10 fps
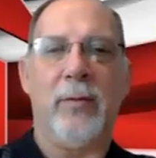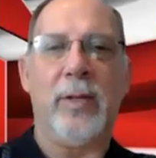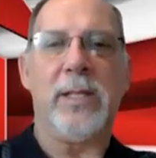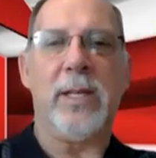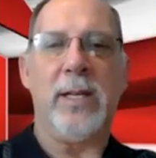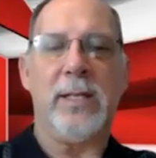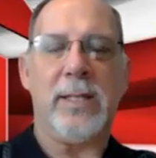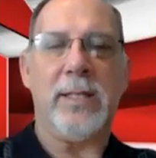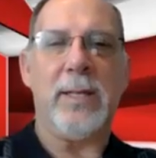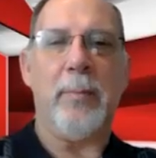
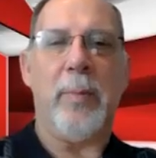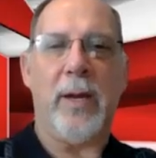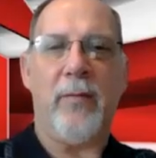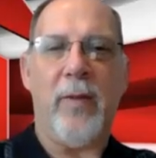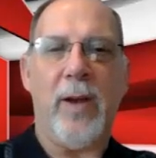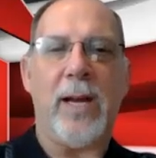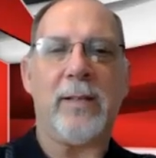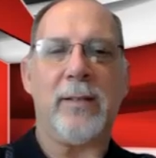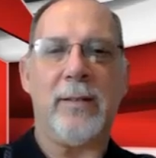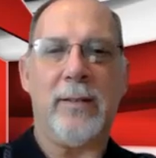resilience is a big
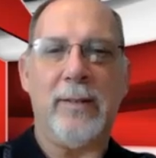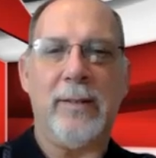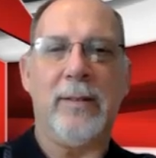factor.